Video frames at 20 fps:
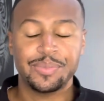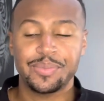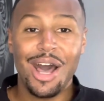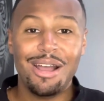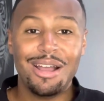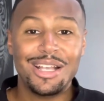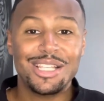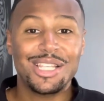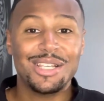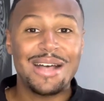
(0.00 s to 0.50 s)
All
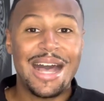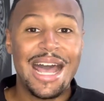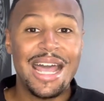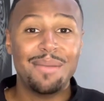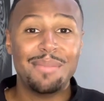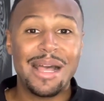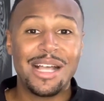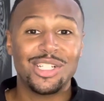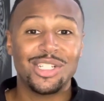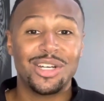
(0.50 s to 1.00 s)
right, so
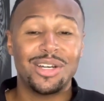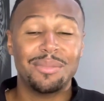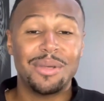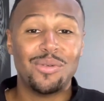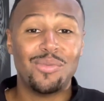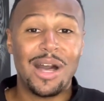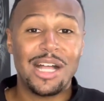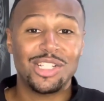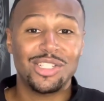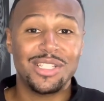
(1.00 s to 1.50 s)
I'm actually going to
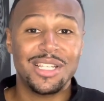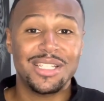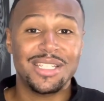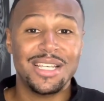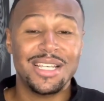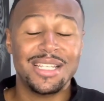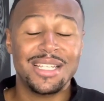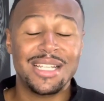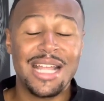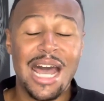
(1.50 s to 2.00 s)
be watching the
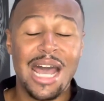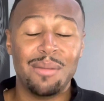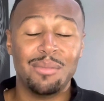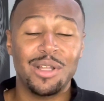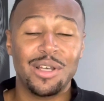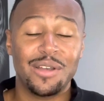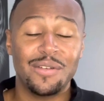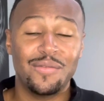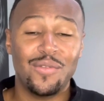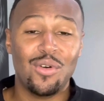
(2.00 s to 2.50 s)
season. I'm
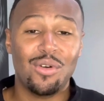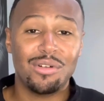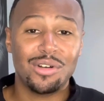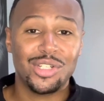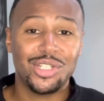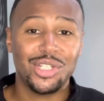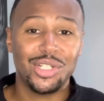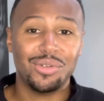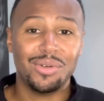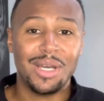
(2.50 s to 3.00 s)
looking
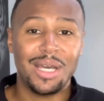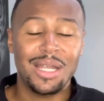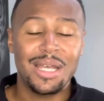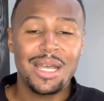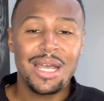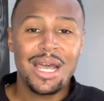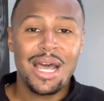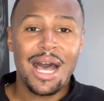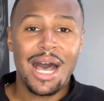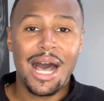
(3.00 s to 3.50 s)
forward to it.
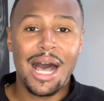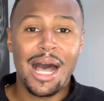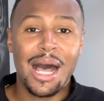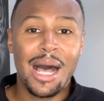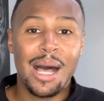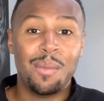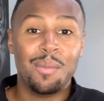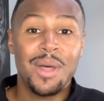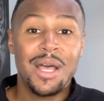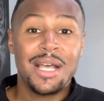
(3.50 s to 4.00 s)

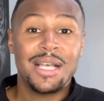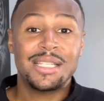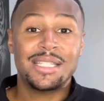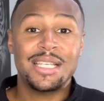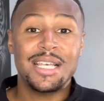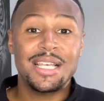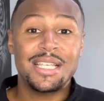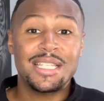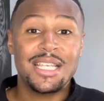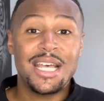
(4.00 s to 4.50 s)

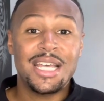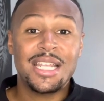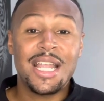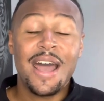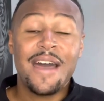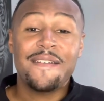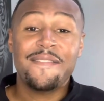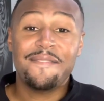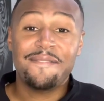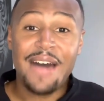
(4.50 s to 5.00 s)

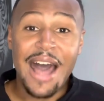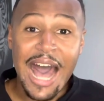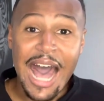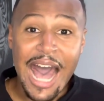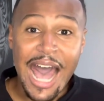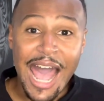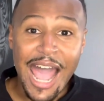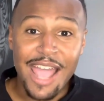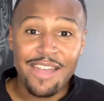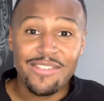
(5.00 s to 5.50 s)
Season
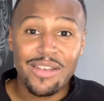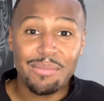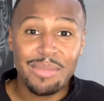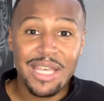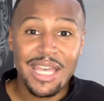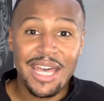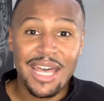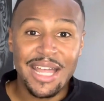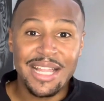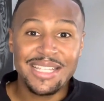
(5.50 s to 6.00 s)
5
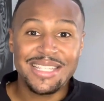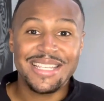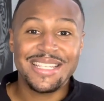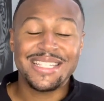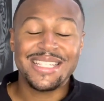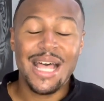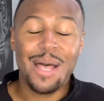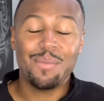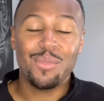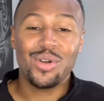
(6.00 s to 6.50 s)
begins
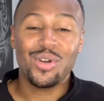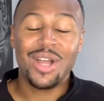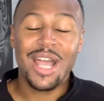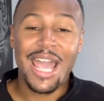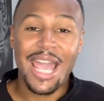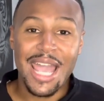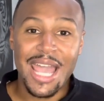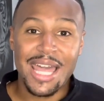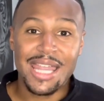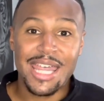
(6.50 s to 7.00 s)
December
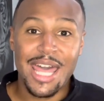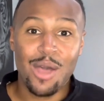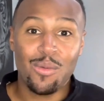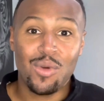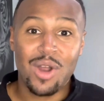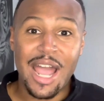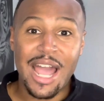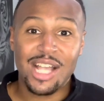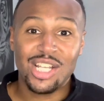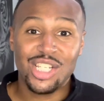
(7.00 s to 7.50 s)
8th, and
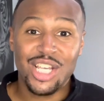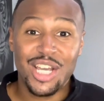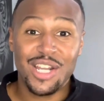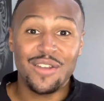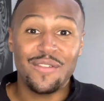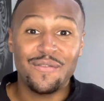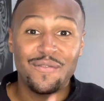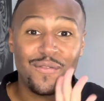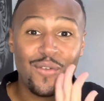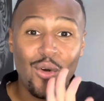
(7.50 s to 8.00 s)
we're actually
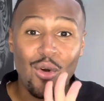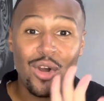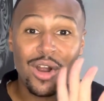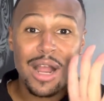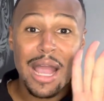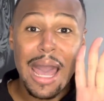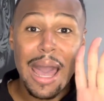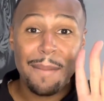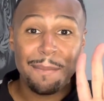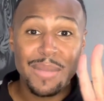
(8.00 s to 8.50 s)
getting
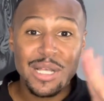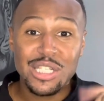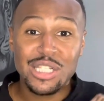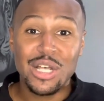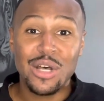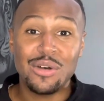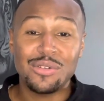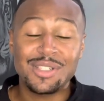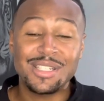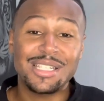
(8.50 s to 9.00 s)
4
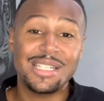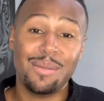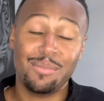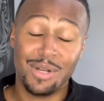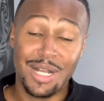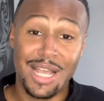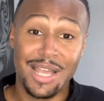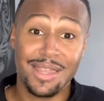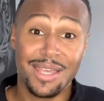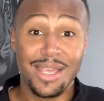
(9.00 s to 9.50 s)
episodes
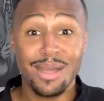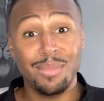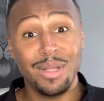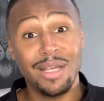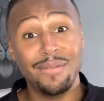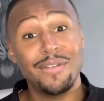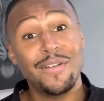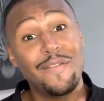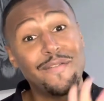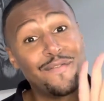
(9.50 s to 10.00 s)
December 8th. Can you
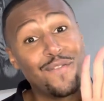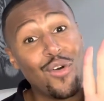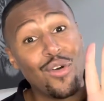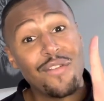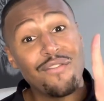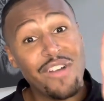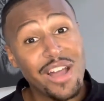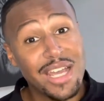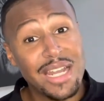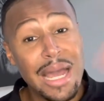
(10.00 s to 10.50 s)
believe it? 4
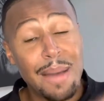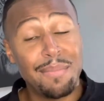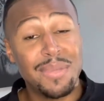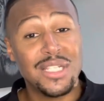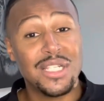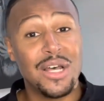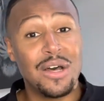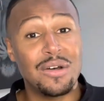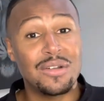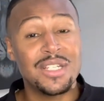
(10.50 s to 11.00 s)
fucking
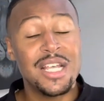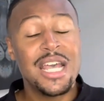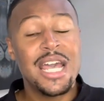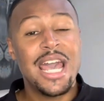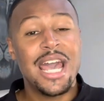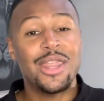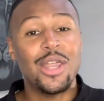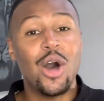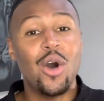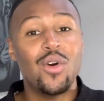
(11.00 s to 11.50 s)
episodes.
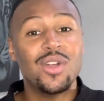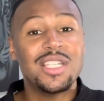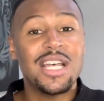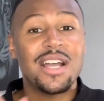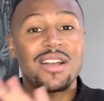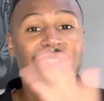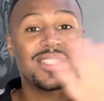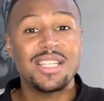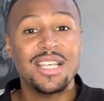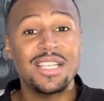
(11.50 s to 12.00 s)
And the whole
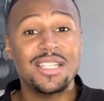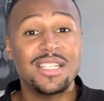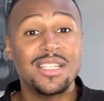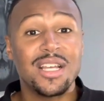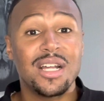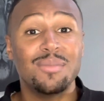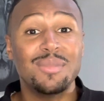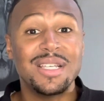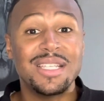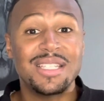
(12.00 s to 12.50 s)
entire season is
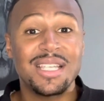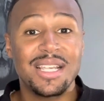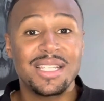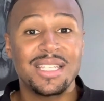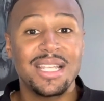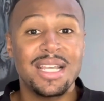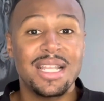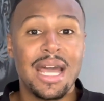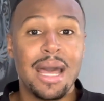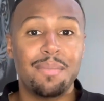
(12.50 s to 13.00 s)
going to be
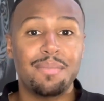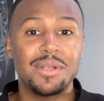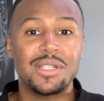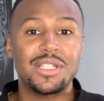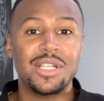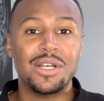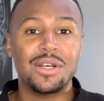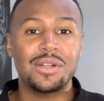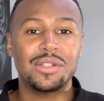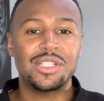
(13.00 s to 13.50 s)
16
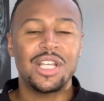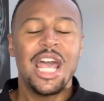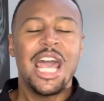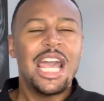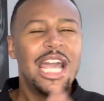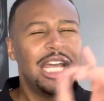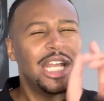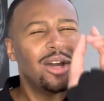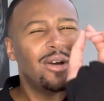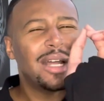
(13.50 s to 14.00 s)
episodes.
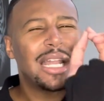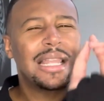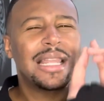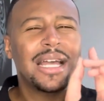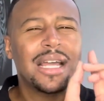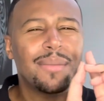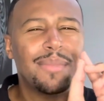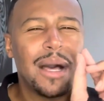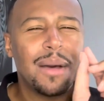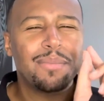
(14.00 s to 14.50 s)
You know what I
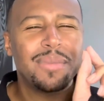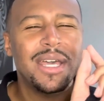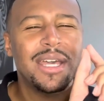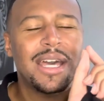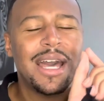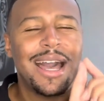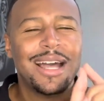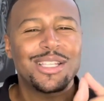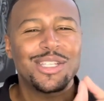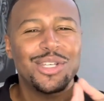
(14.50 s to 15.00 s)
like about
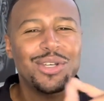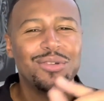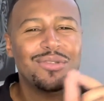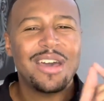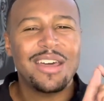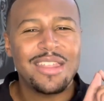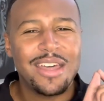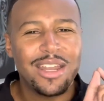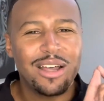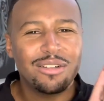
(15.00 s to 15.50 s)
Peacock, too?
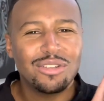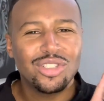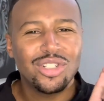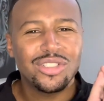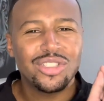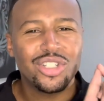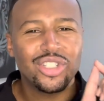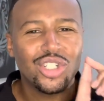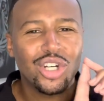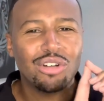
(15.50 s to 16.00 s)
That they don't
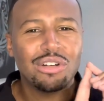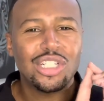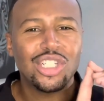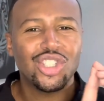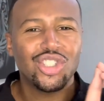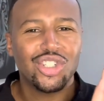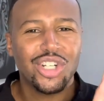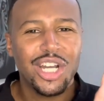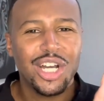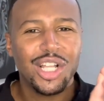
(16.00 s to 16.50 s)
show us
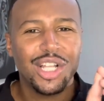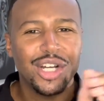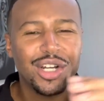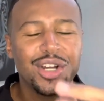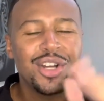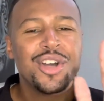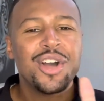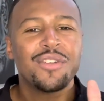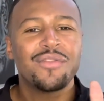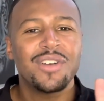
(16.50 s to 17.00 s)

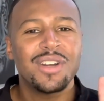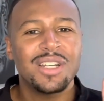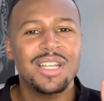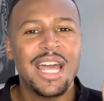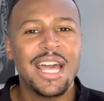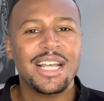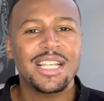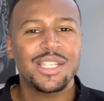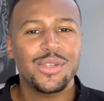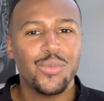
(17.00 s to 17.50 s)
trailer for
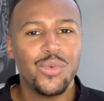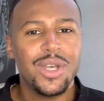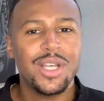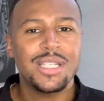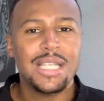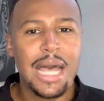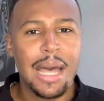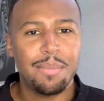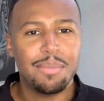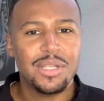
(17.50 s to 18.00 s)
next
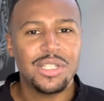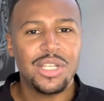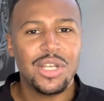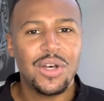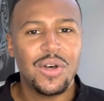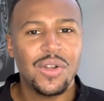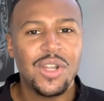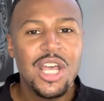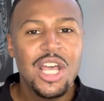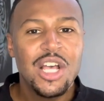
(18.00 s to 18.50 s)
week's
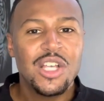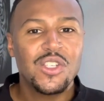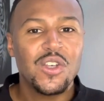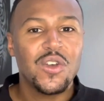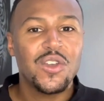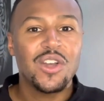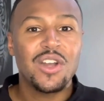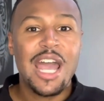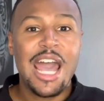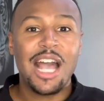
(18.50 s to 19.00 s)
episode. So
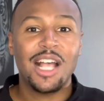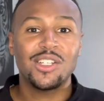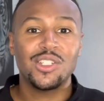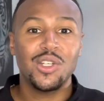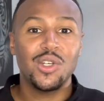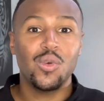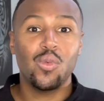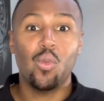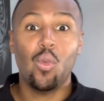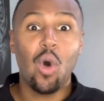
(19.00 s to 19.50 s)
you're
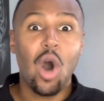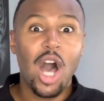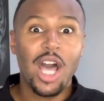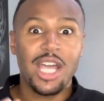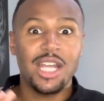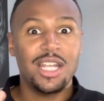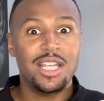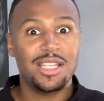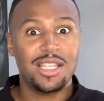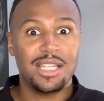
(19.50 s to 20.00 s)
actually
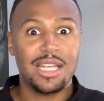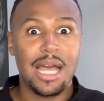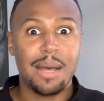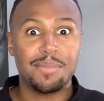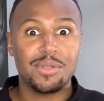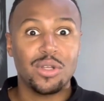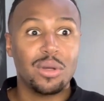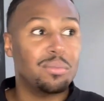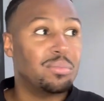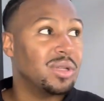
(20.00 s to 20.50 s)
walking into the
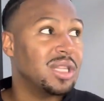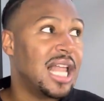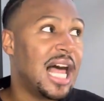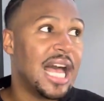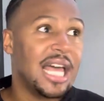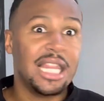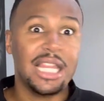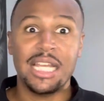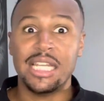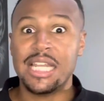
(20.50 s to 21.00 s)
episode
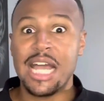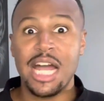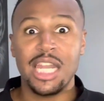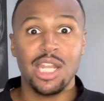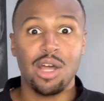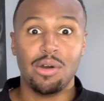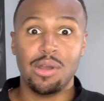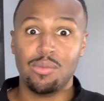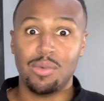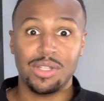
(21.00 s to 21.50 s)
blindly, not
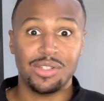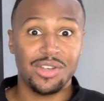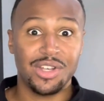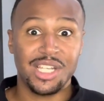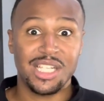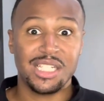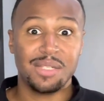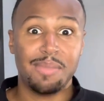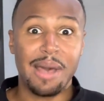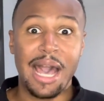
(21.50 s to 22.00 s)
knowing what to
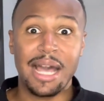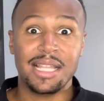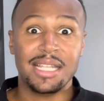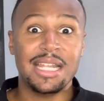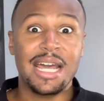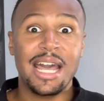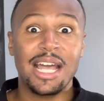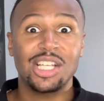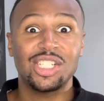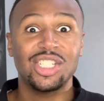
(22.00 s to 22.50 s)
expect.
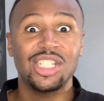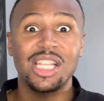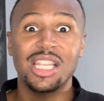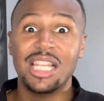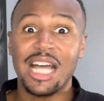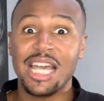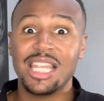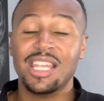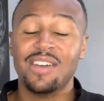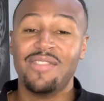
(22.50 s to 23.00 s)
And I actually
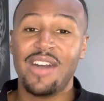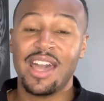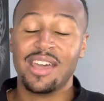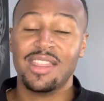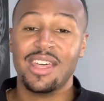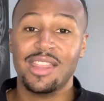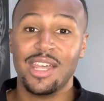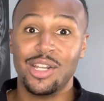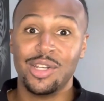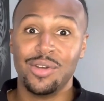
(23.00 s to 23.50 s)
like the fact
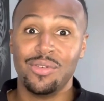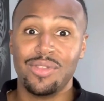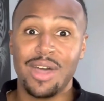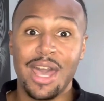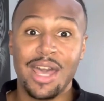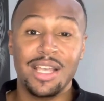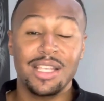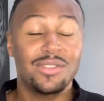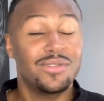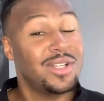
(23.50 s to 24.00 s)
that they do
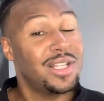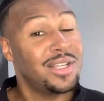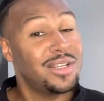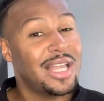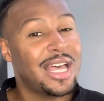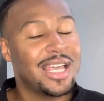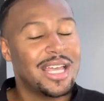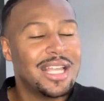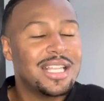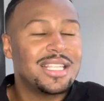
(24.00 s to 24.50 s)
that. It's really
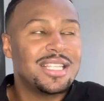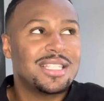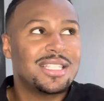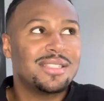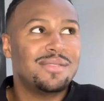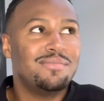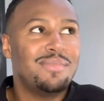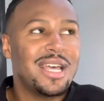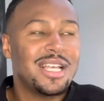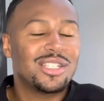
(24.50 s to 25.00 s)
like,
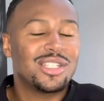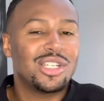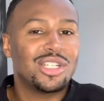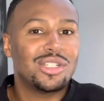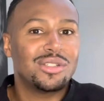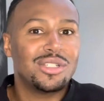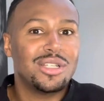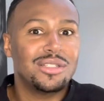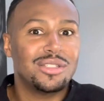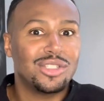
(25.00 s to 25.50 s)
it makes the
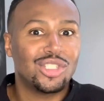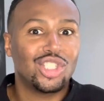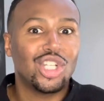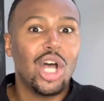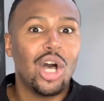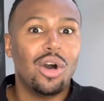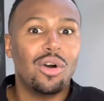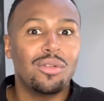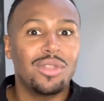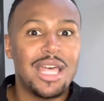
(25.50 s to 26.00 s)

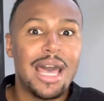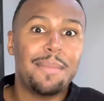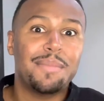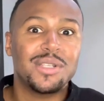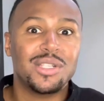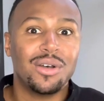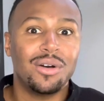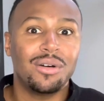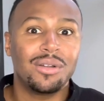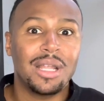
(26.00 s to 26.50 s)
show, the
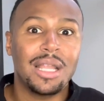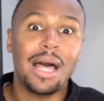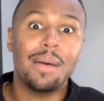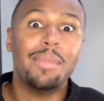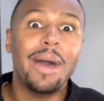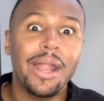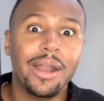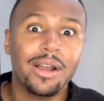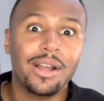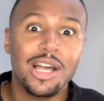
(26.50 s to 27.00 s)
episode, a lot
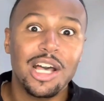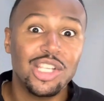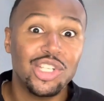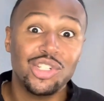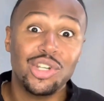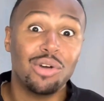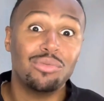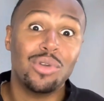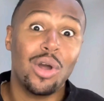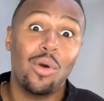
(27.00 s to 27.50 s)
better, because
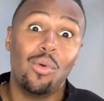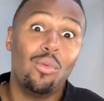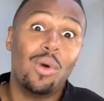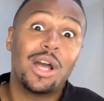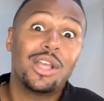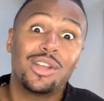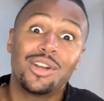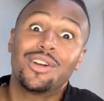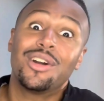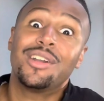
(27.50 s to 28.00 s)
you don't know
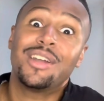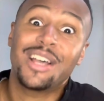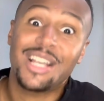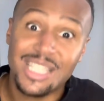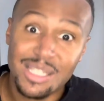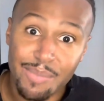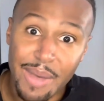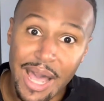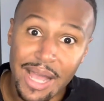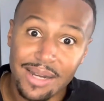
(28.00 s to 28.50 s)
what you're going to
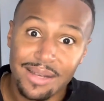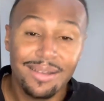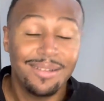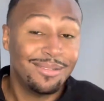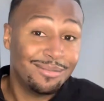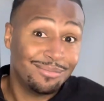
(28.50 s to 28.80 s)
expect.